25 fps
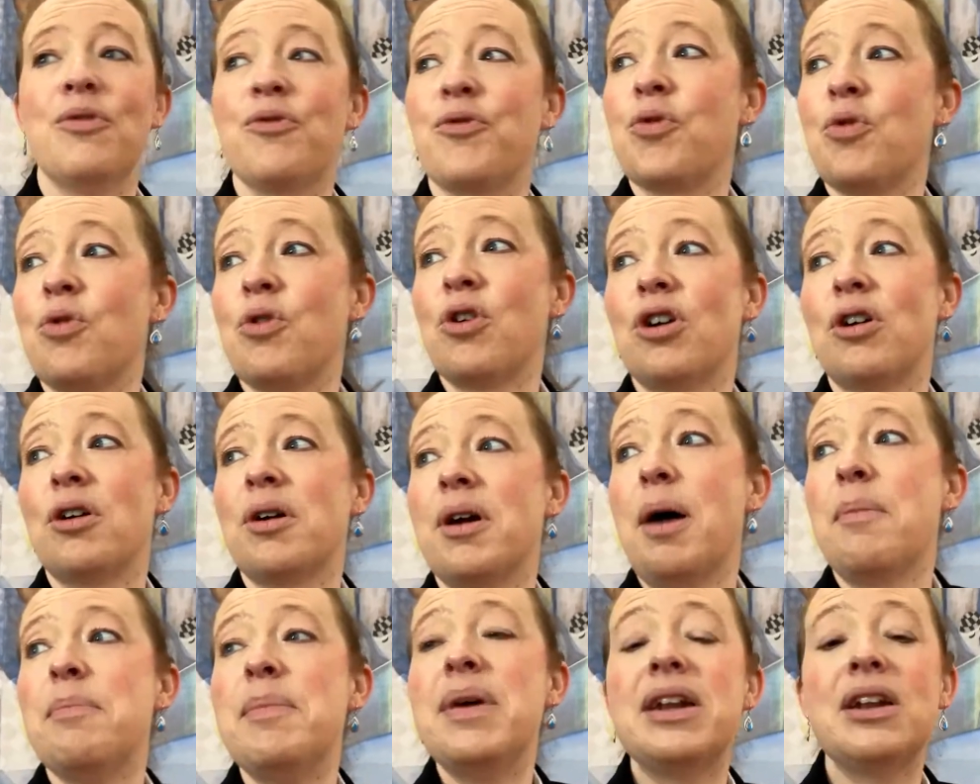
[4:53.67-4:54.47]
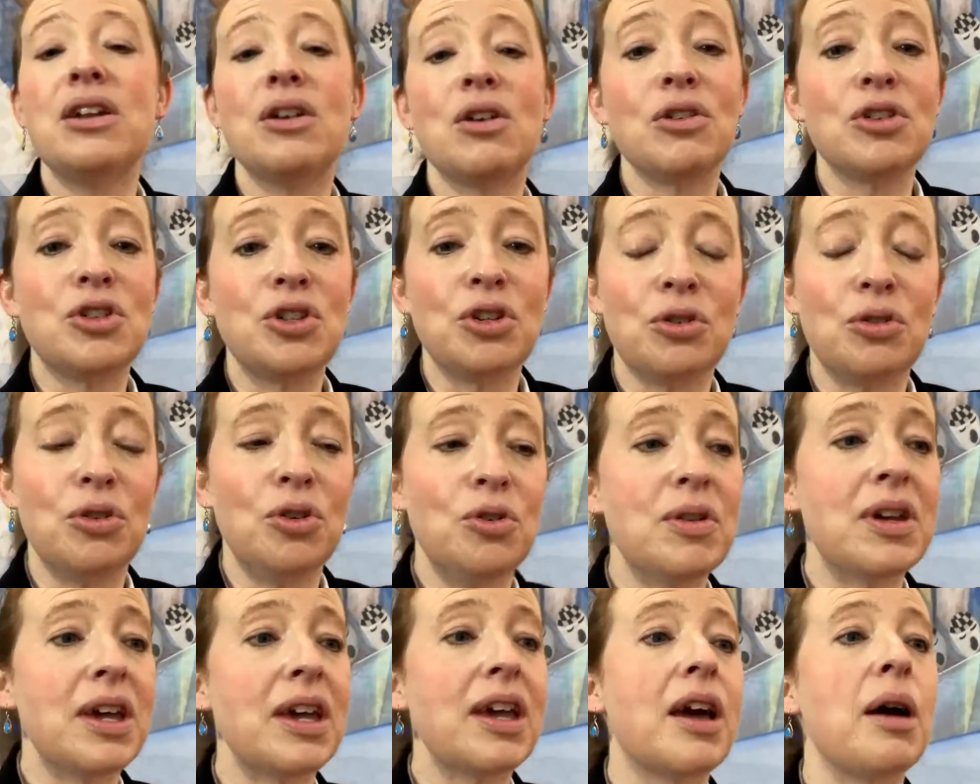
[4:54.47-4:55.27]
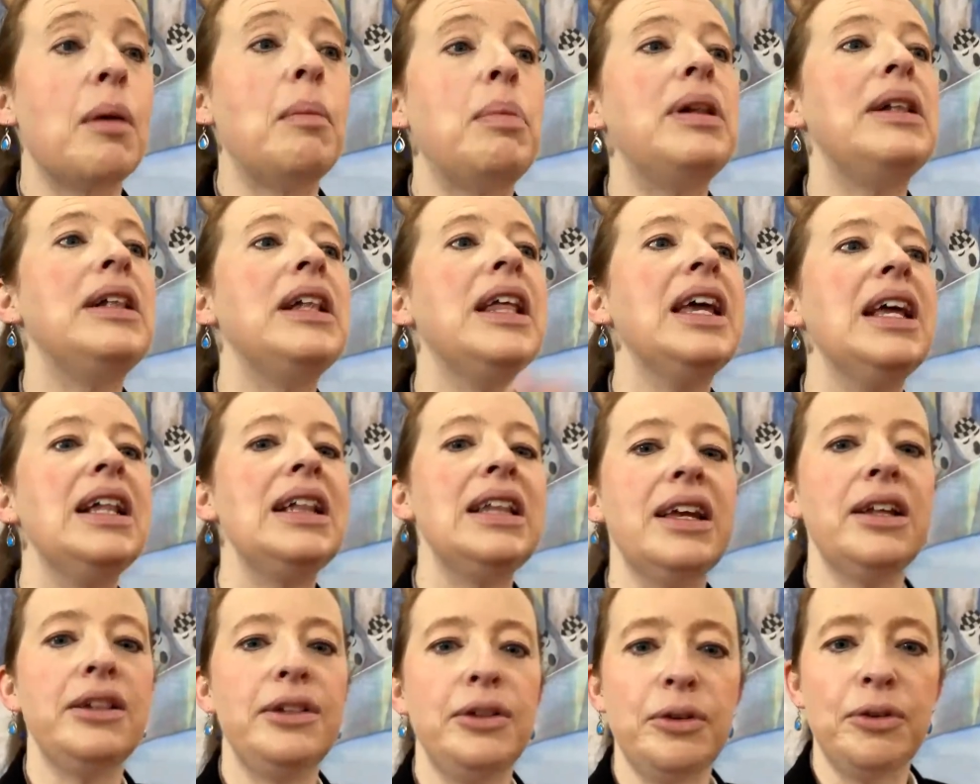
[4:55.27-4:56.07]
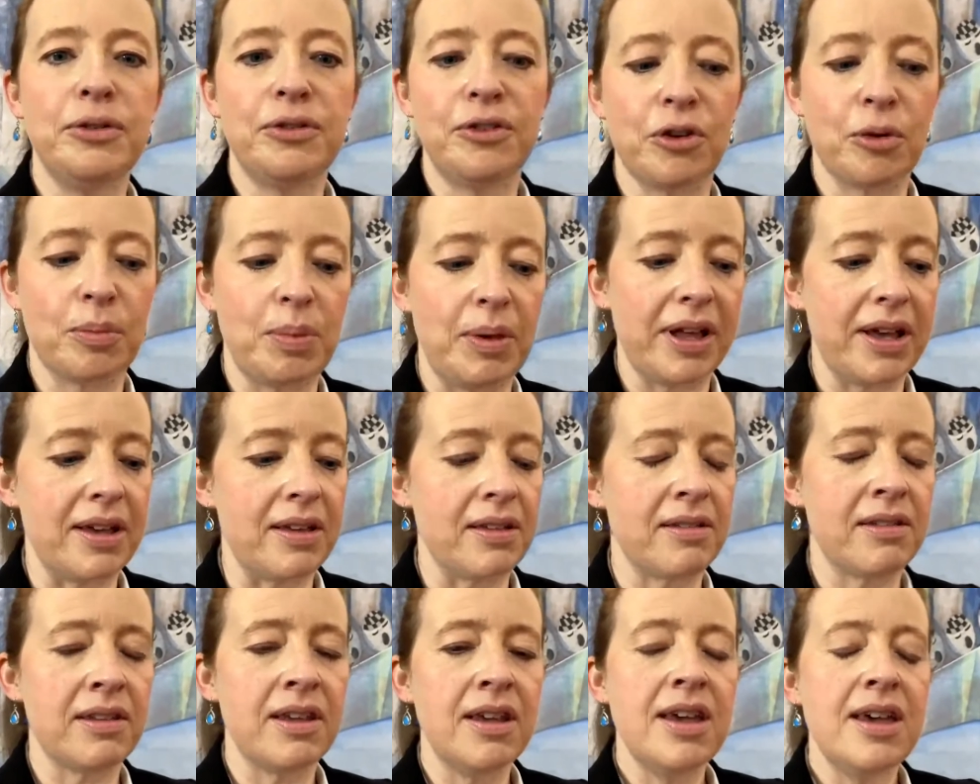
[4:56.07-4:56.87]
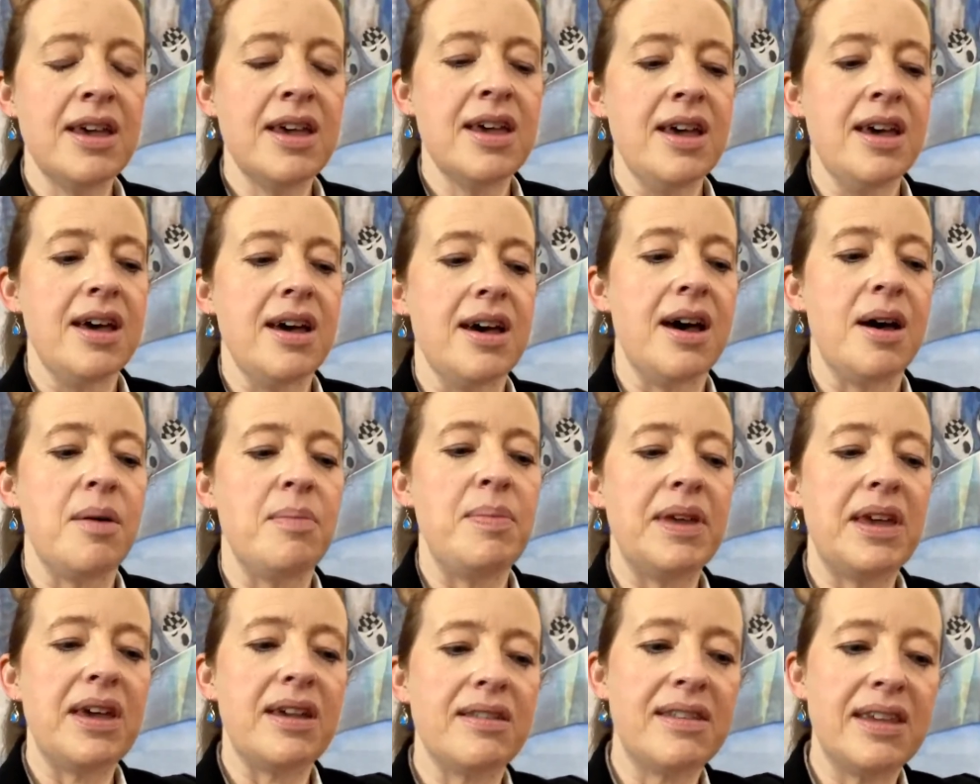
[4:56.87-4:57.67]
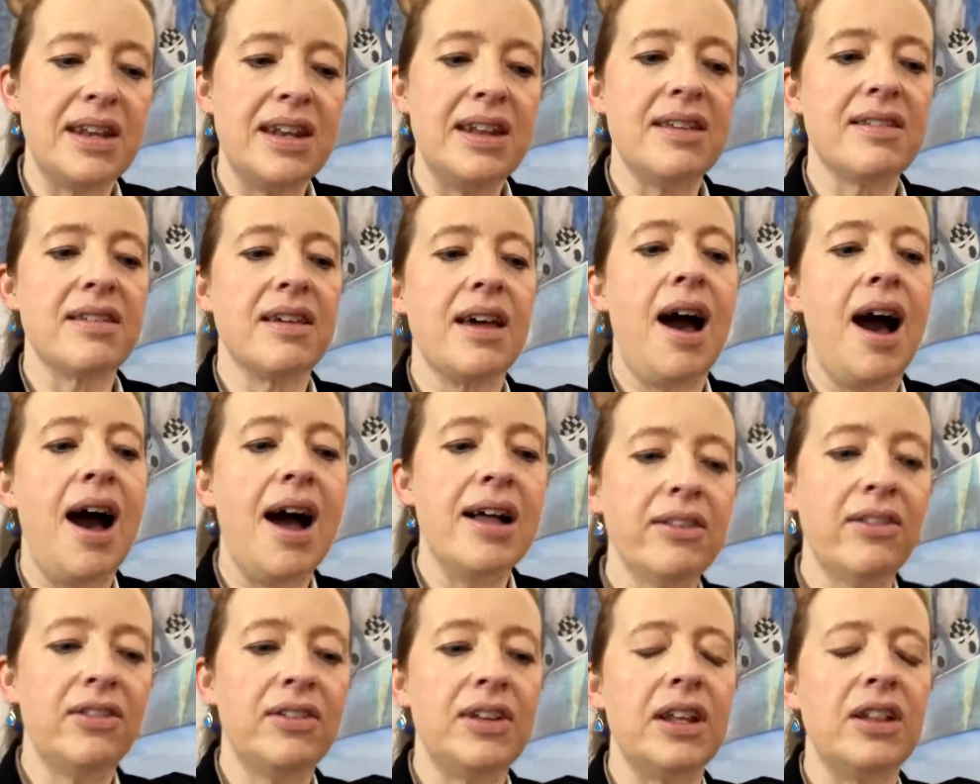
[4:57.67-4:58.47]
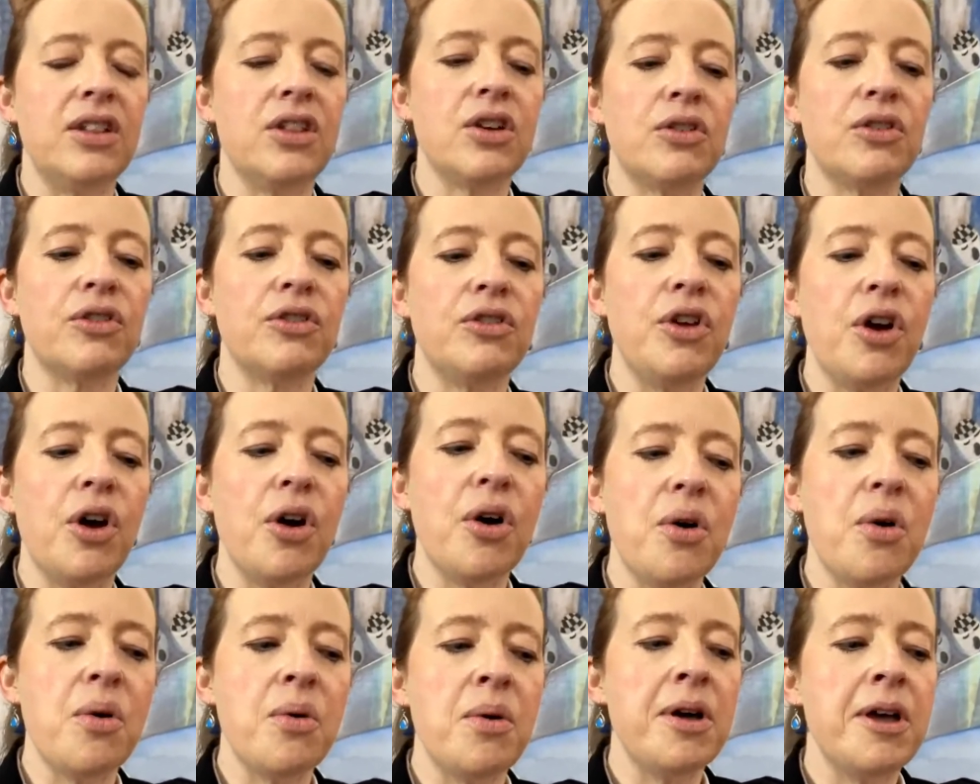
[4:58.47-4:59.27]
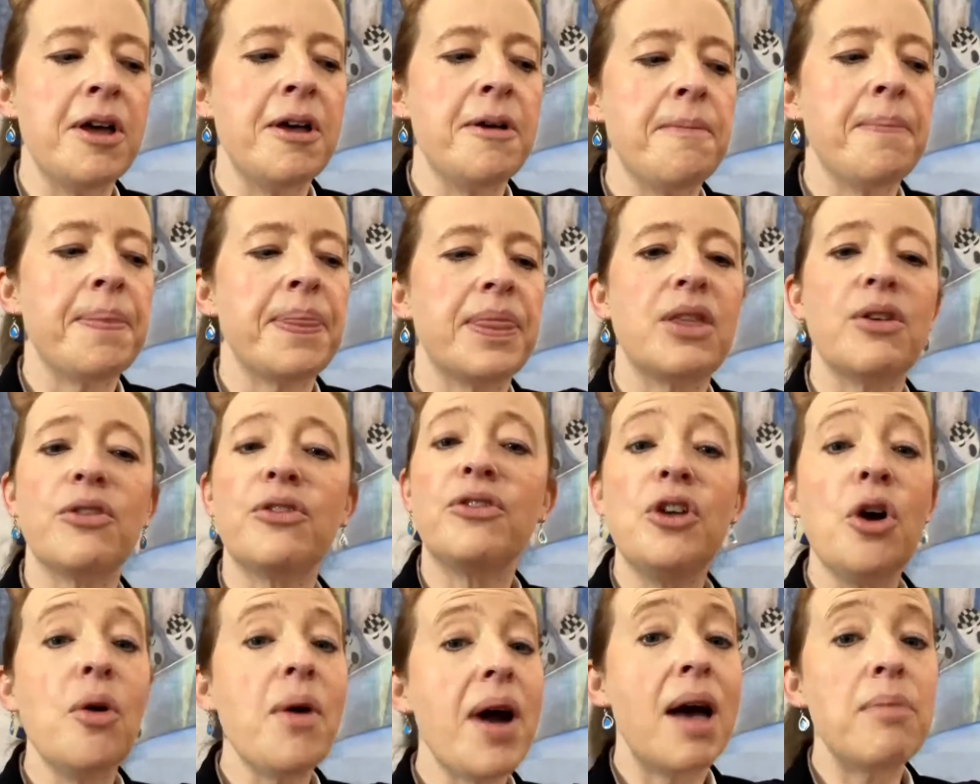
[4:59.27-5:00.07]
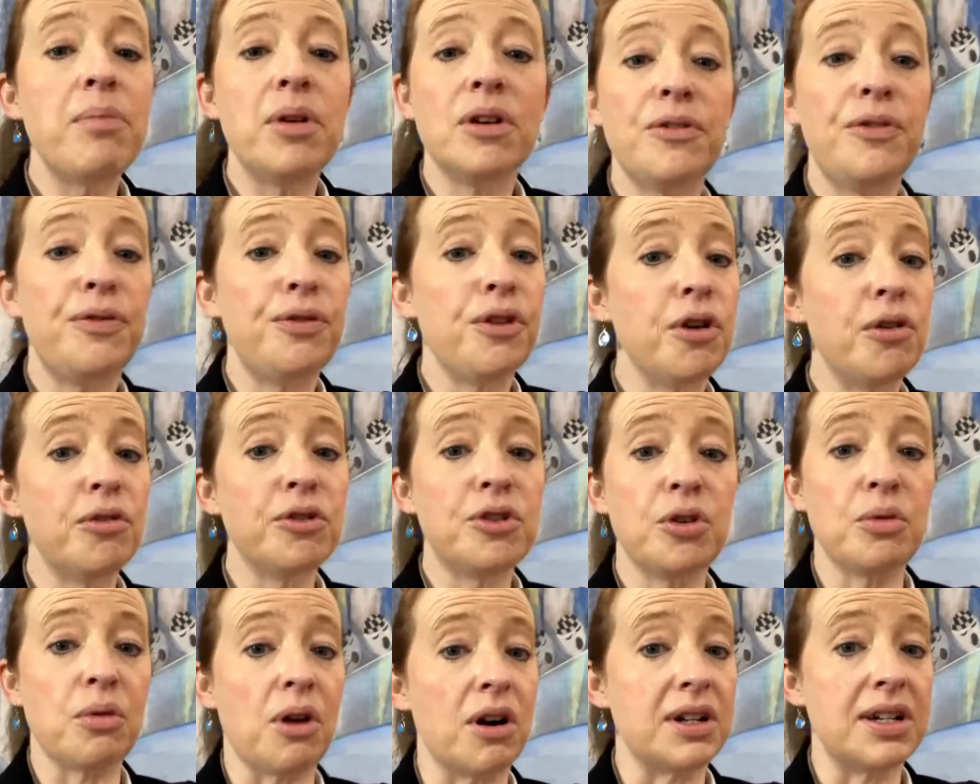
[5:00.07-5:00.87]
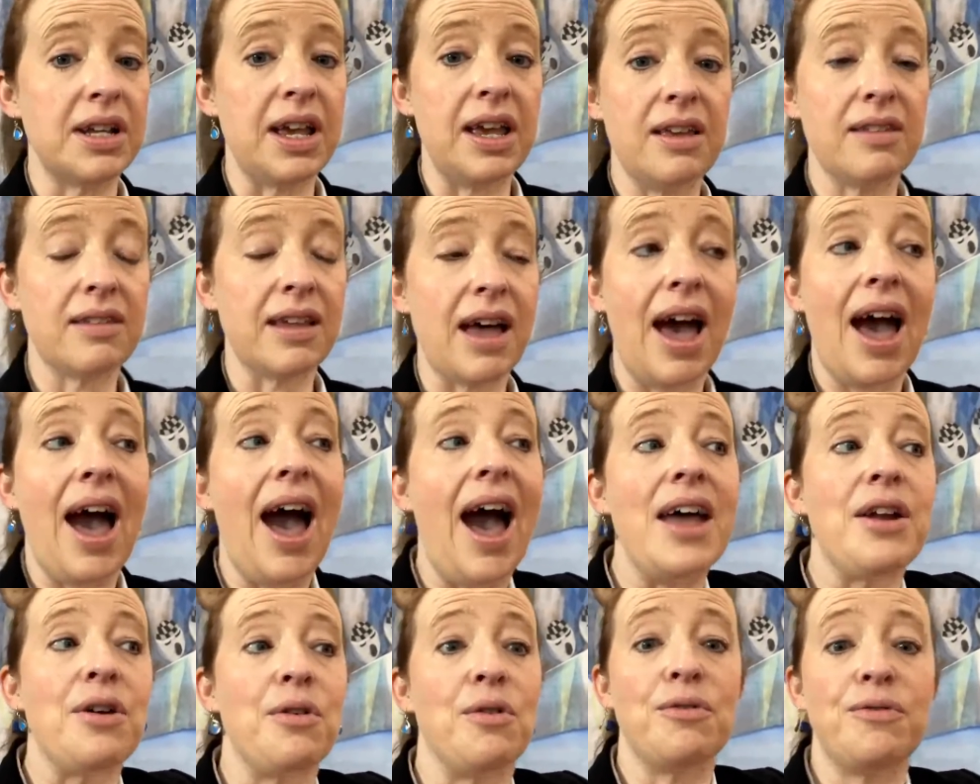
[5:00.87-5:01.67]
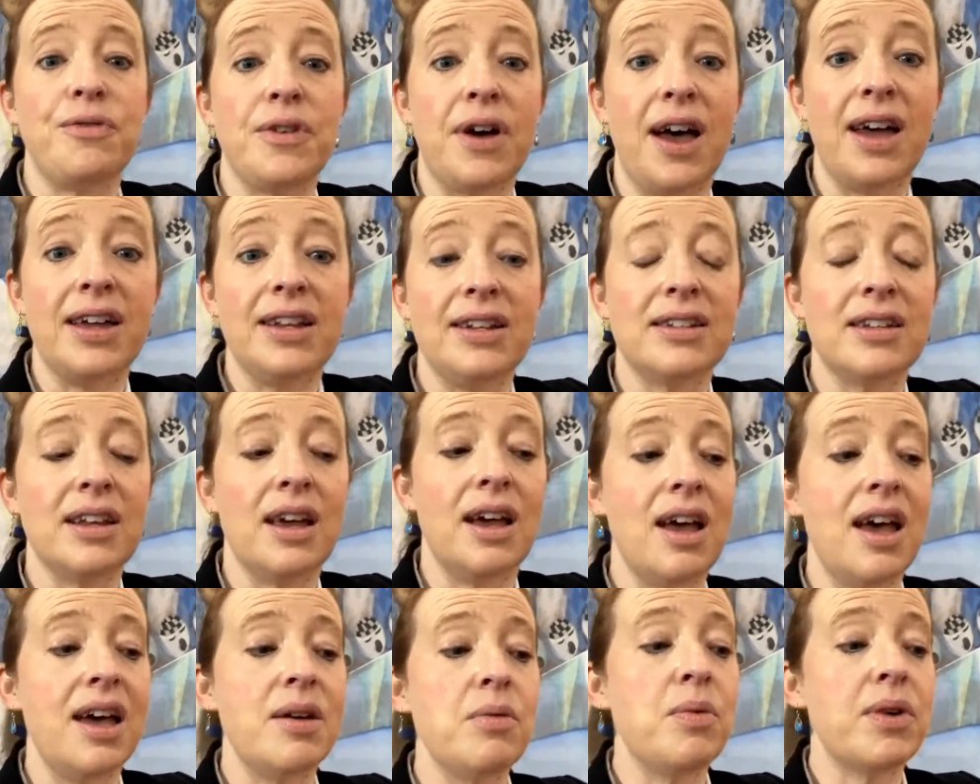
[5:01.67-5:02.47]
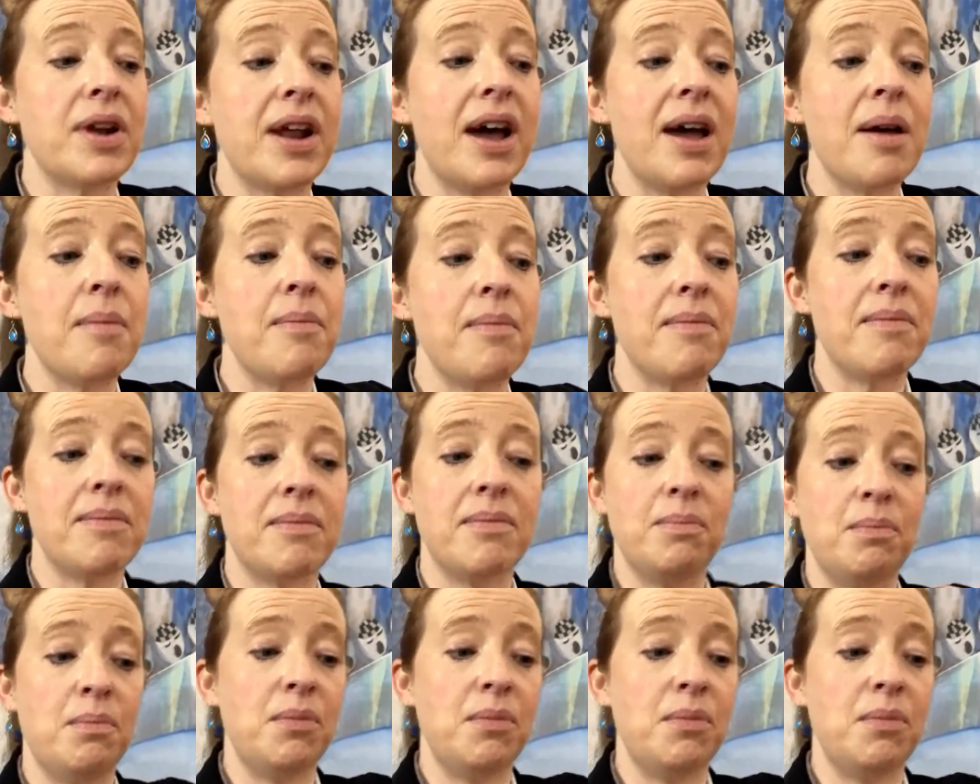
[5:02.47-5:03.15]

for a minute or two, you can completely lose your place because it is constant. There's no there's no ebb and flow to our days. I don't find when I'm,